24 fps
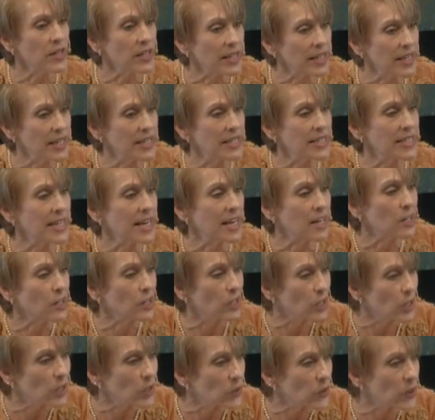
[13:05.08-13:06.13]
it is
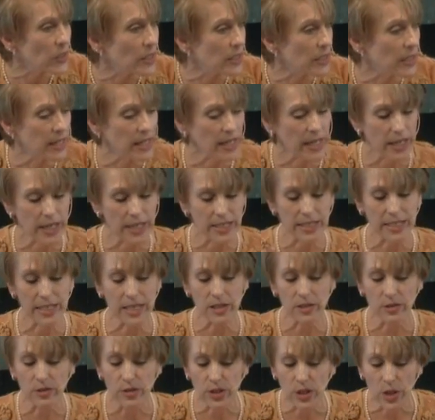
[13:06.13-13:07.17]
that currently is
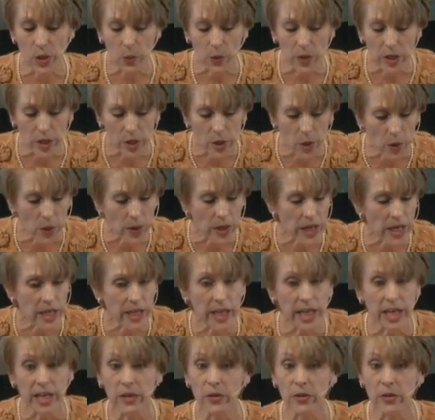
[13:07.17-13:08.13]
either so annoying,